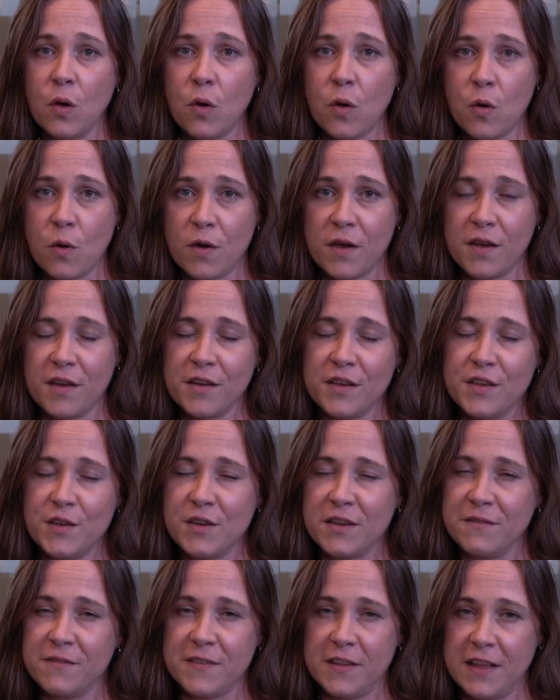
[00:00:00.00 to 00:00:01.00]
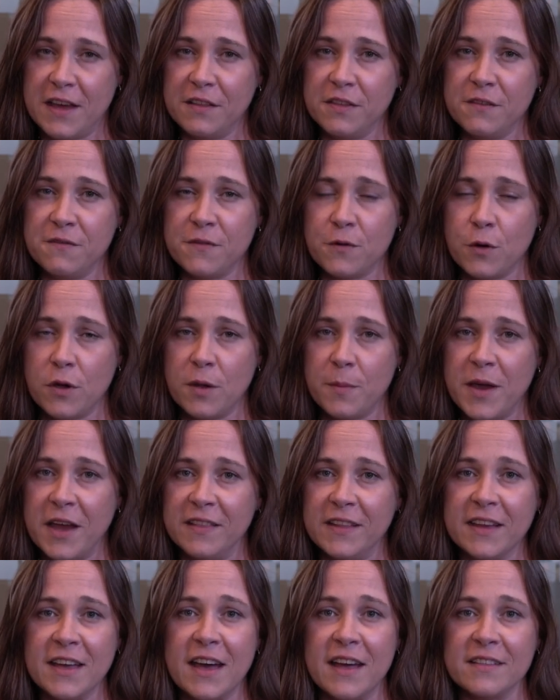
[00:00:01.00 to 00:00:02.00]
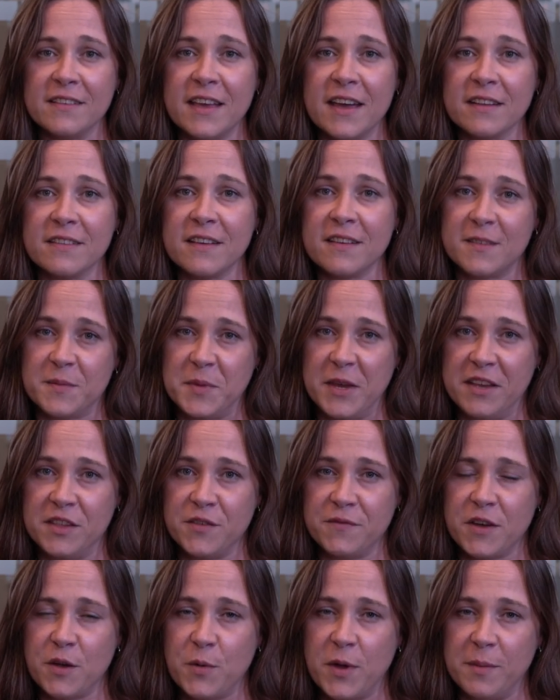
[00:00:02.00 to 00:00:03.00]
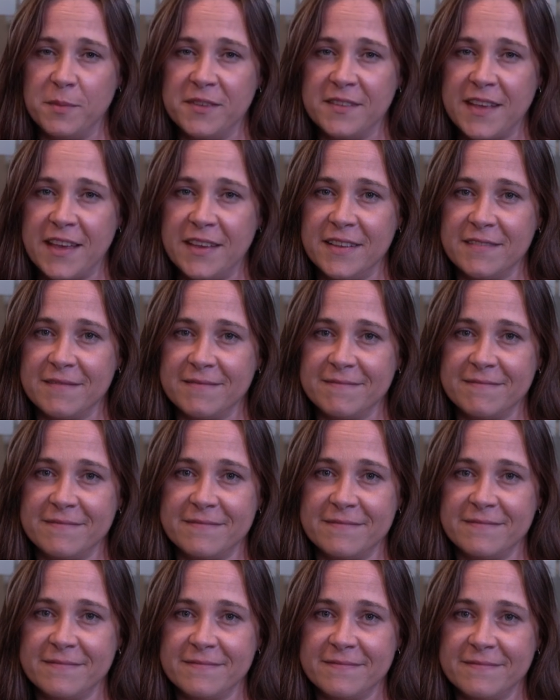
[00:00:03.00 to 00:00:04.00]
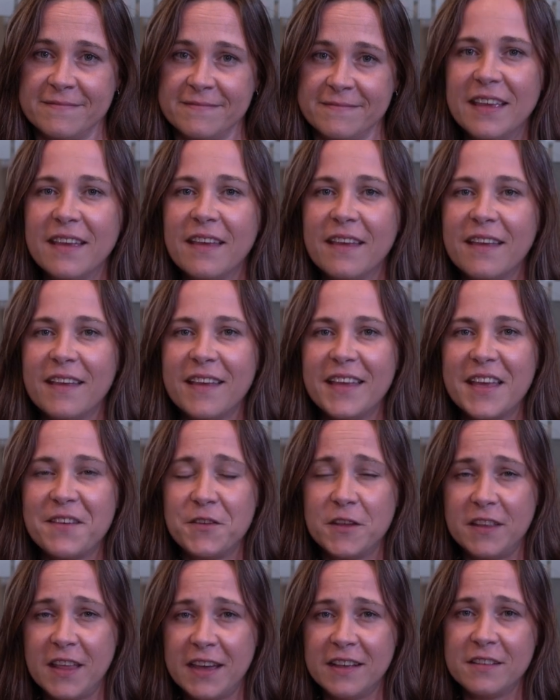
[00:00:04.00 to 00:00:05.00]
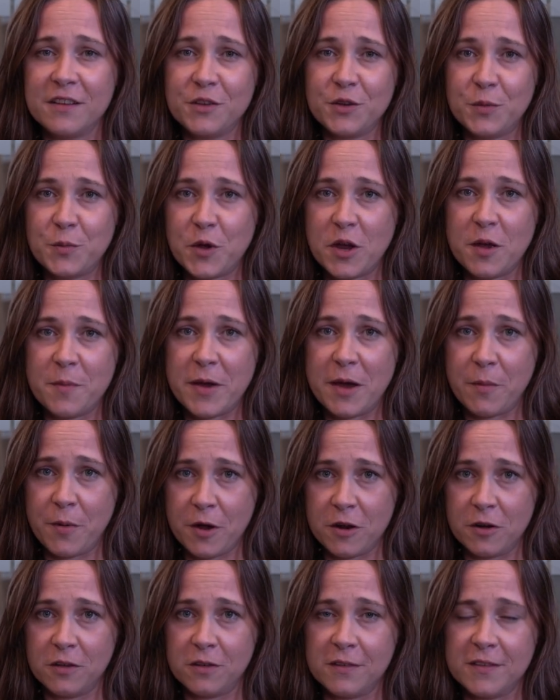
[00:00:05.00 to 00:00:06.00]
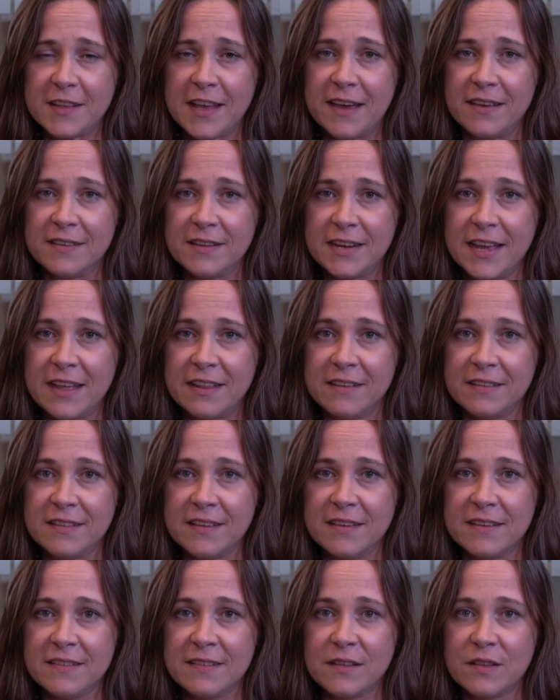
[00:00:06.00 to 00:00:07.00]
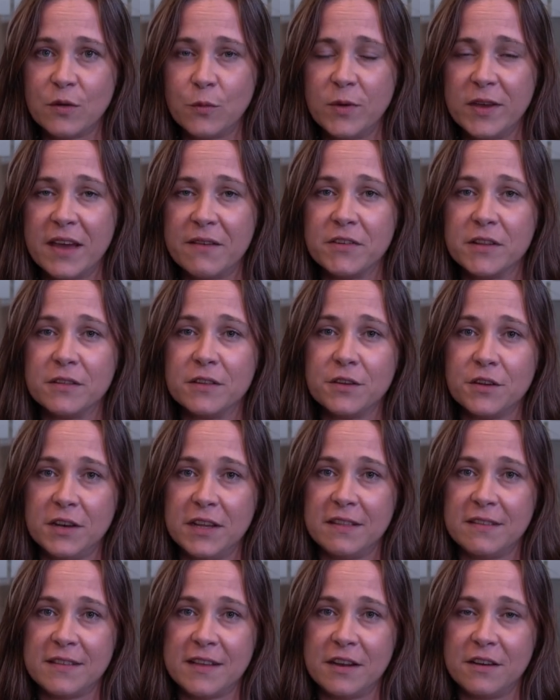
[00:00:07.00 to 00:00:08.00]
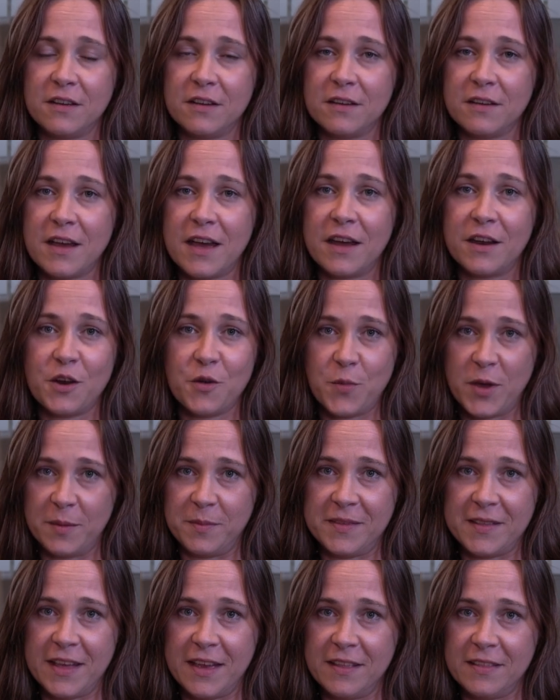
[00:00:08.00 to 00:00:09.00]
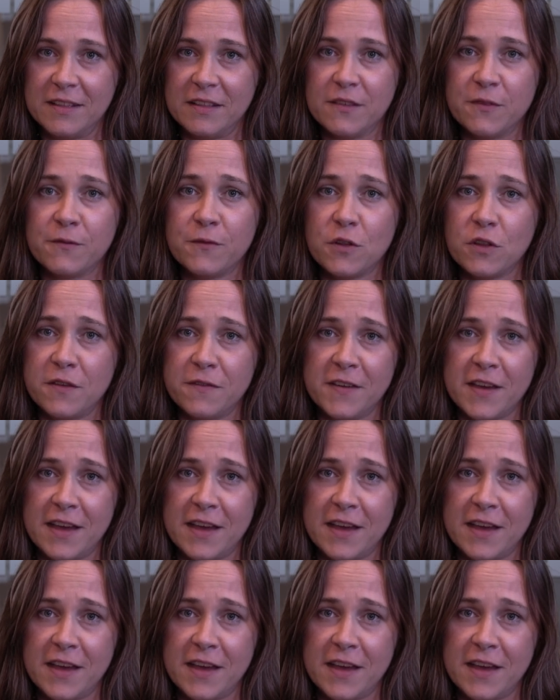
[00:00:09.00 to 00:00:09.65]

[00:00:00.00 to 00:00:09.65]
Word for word: or you can fill out the form on the Contact Us page of our website. If you'd like to learn more about particle size analysis, we have a learning center on our website that's full of